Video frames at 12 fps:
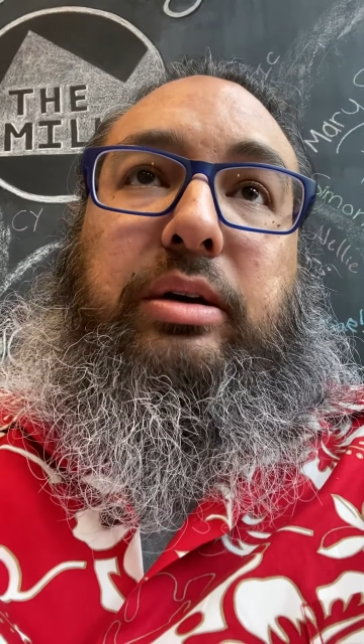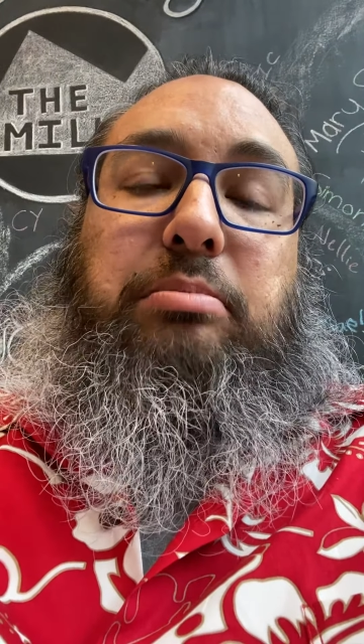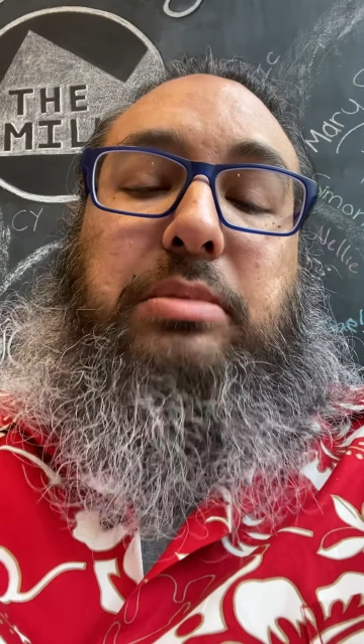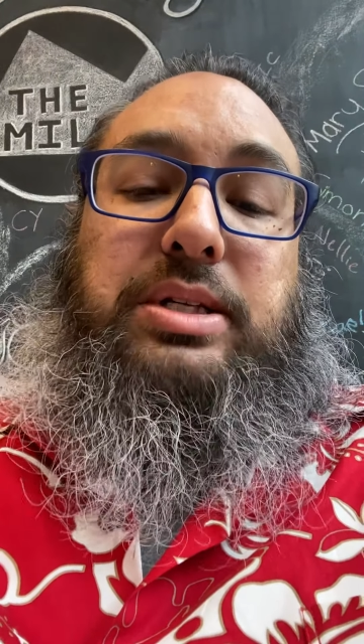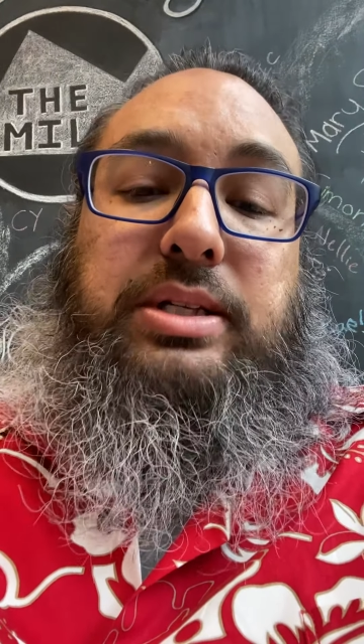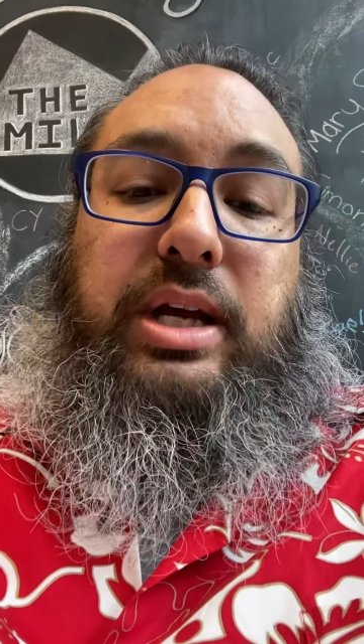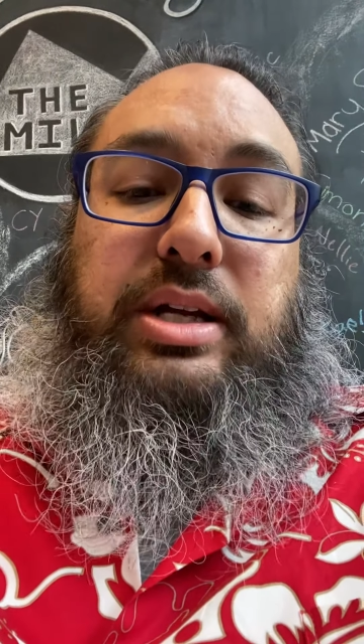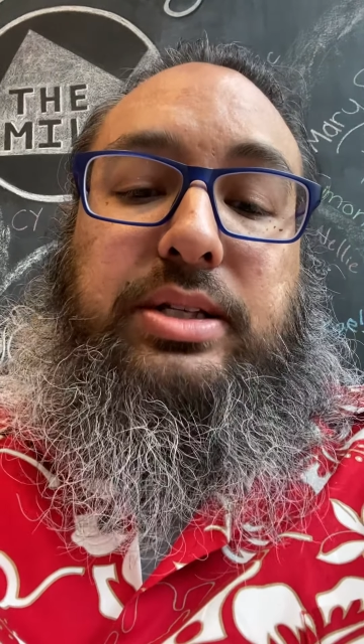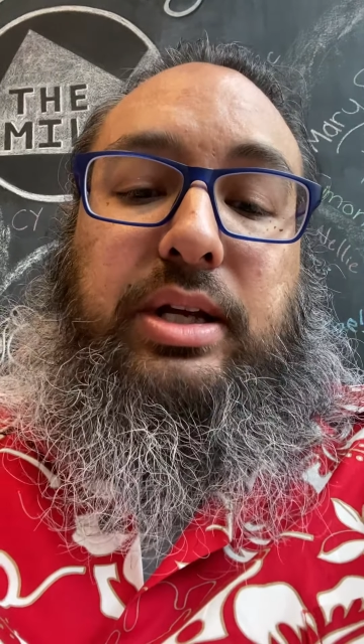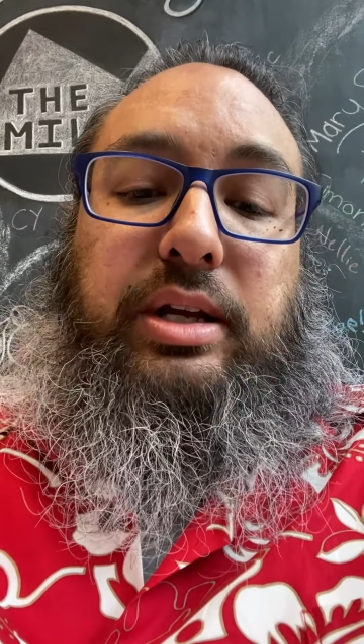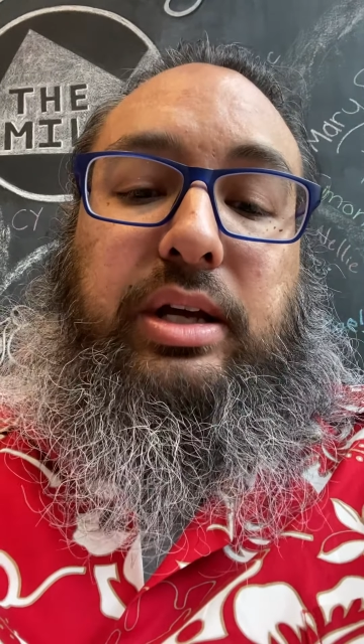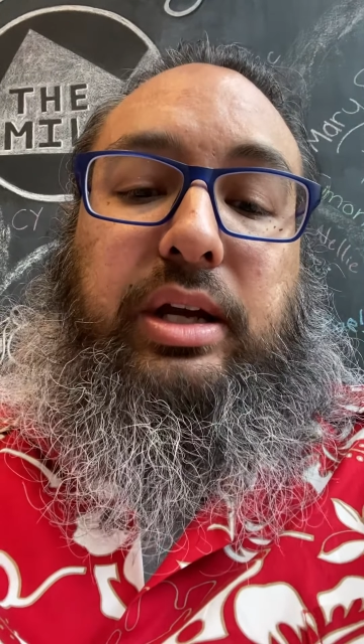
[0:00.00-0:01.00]
mistakes
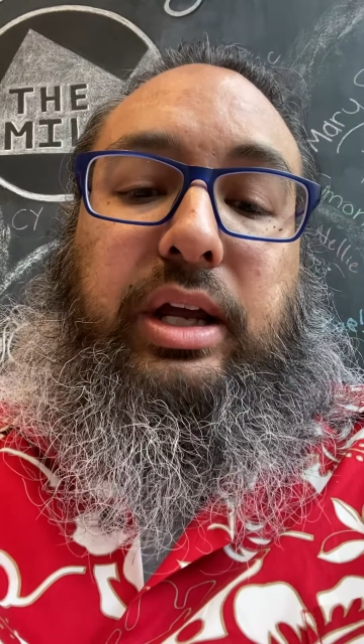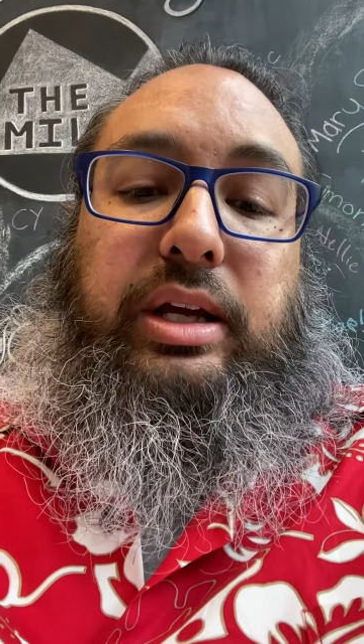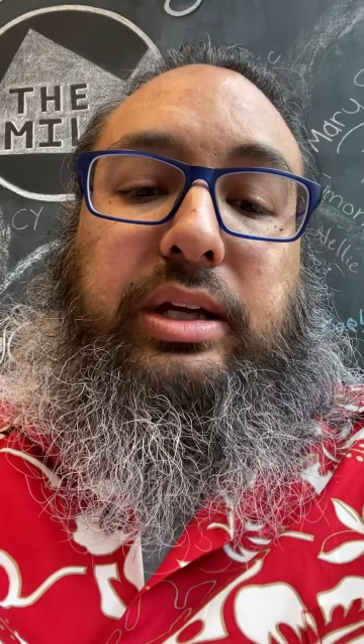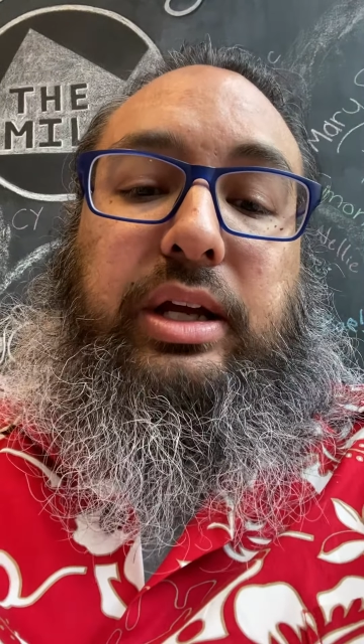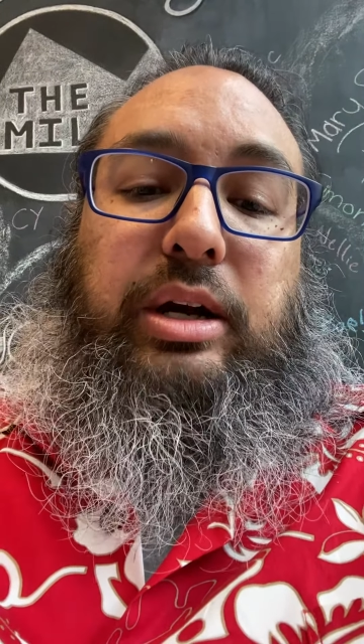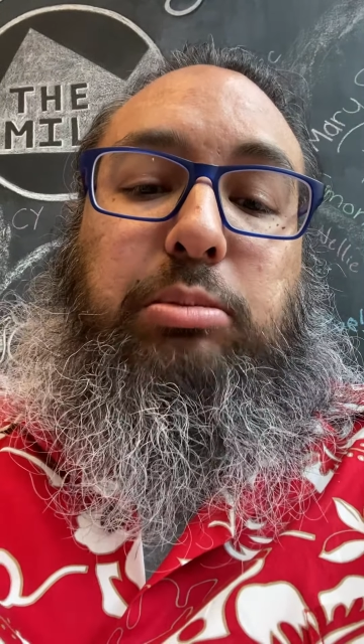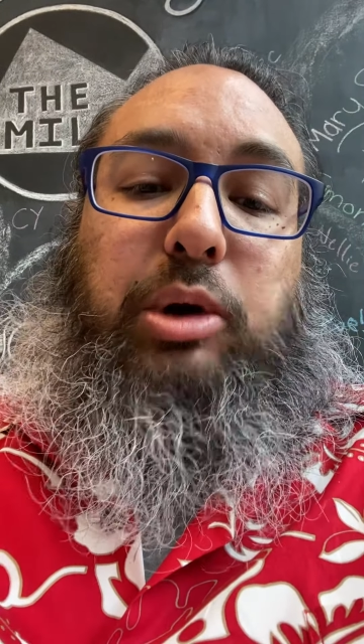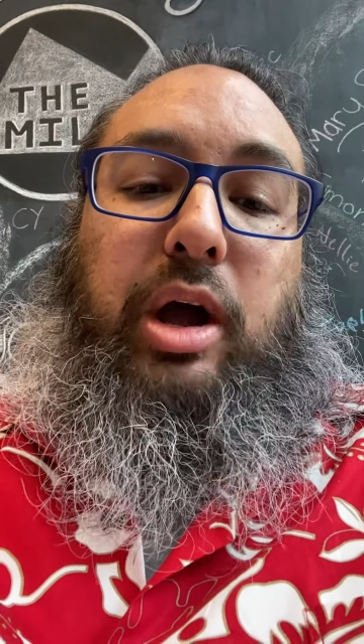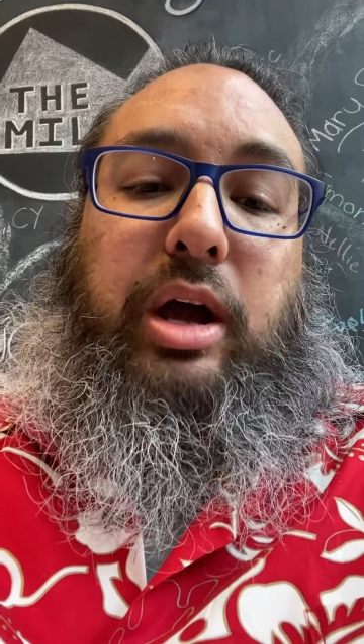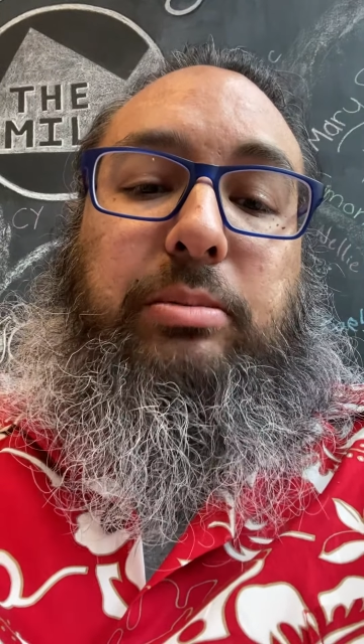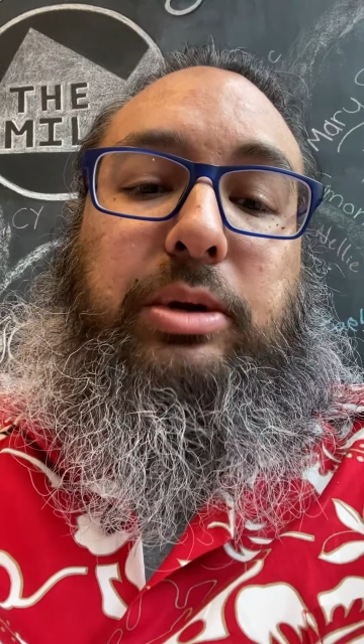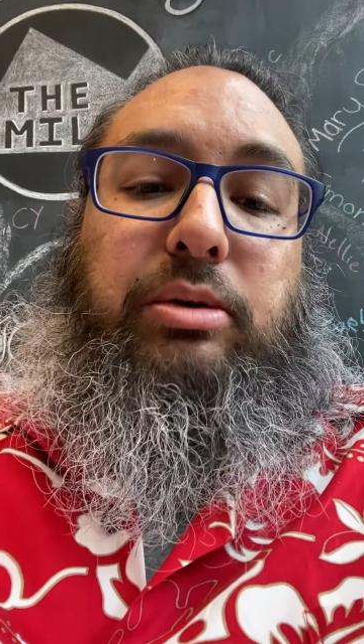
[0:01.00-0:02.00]
in it and get it
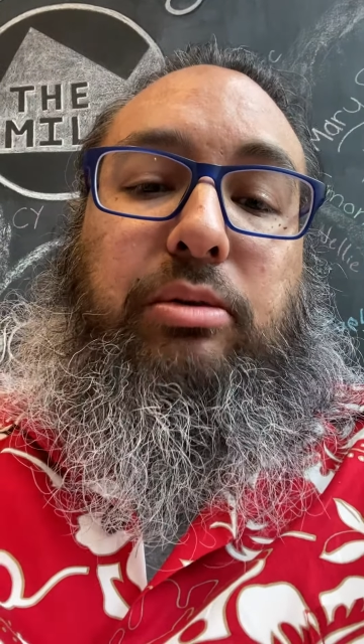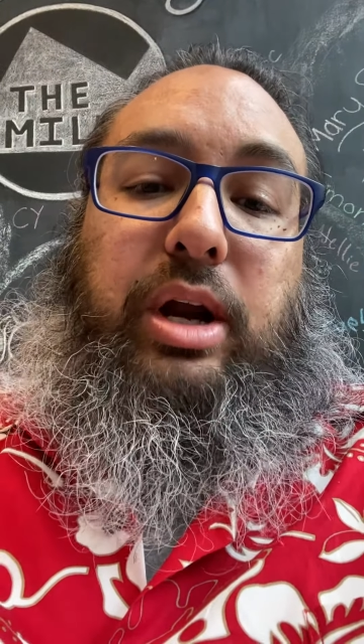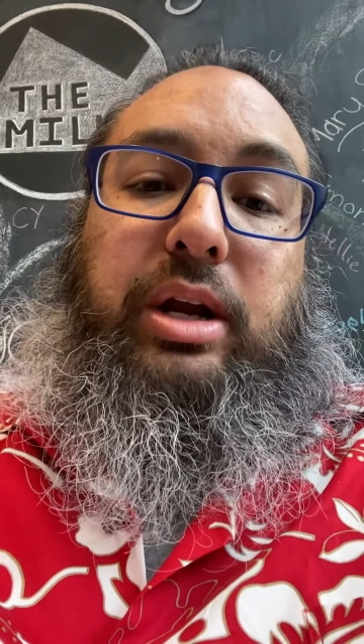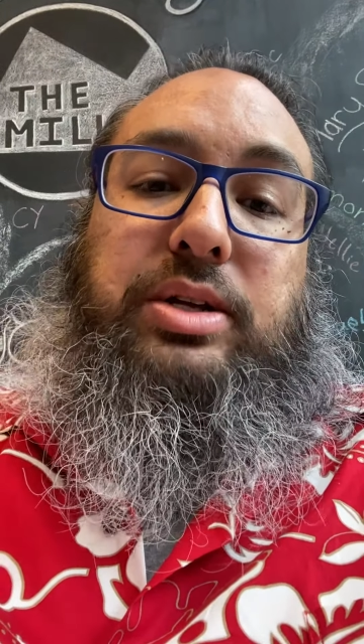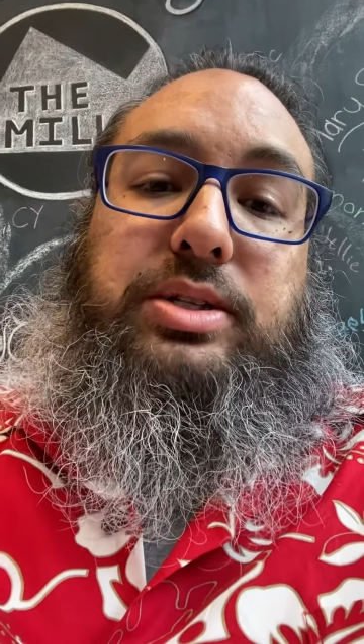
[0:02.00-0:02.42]
primed and ready